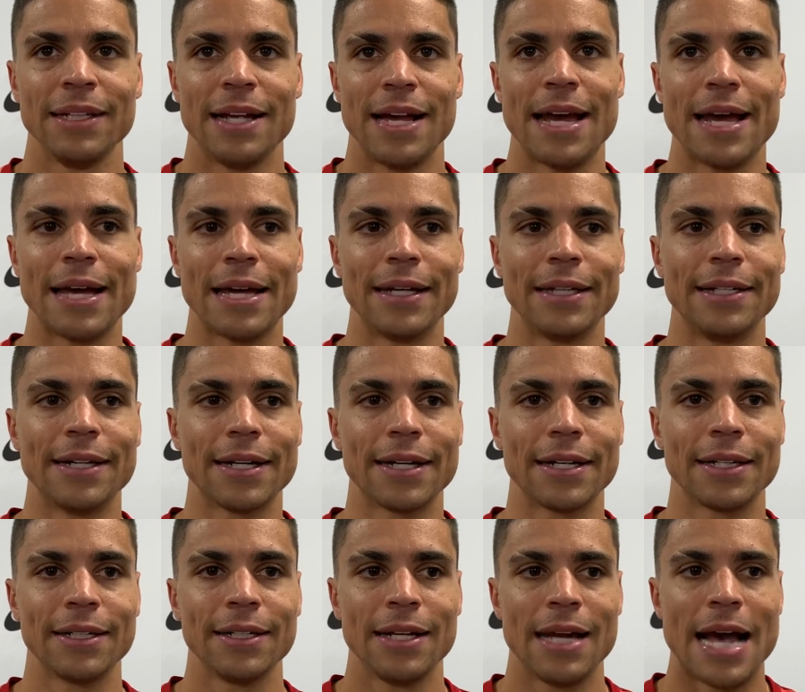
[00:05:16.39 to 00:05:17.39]
And
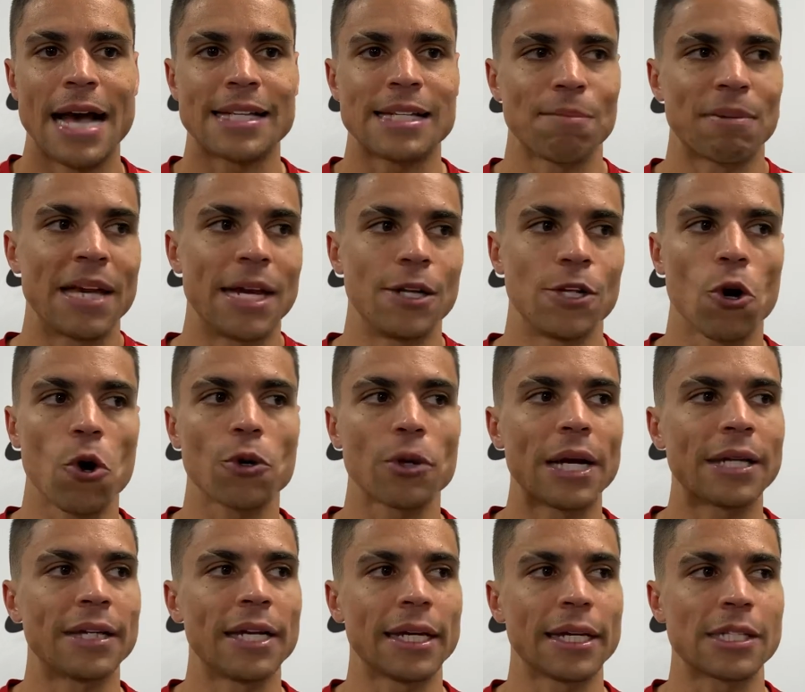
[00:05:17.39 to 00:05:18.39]
uh, as I'm getting older,
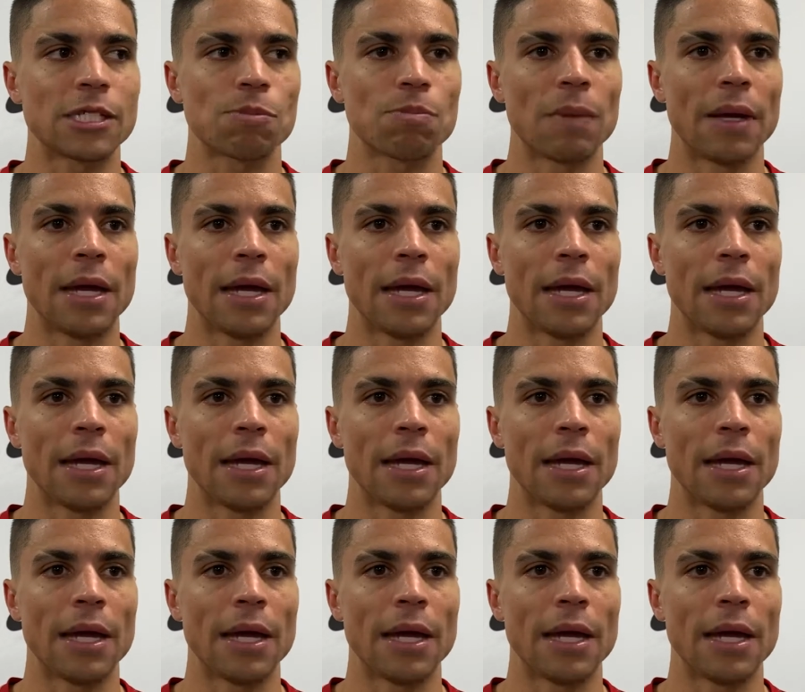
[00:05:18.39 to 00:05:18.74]
I think it's